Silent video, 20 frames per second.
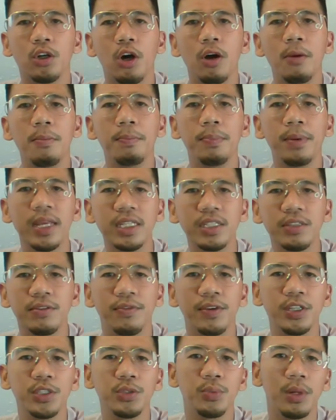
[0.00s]
the
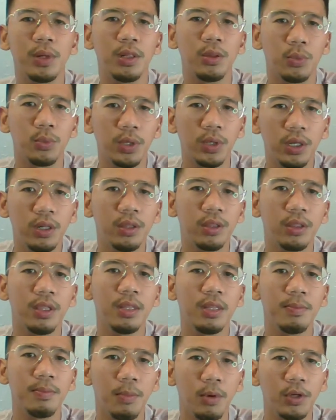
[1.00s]
complex visual
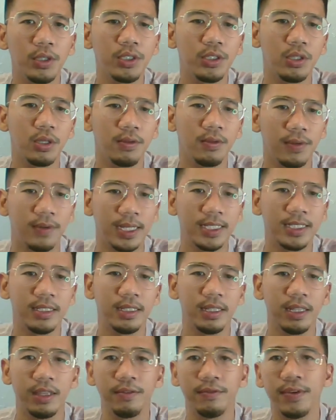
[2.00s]
world that most of
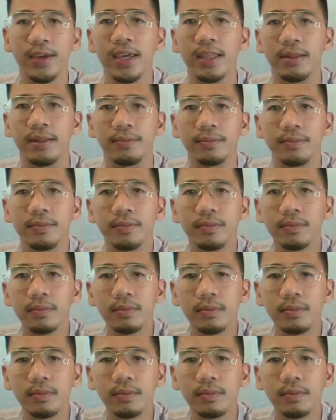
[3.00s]
us live in.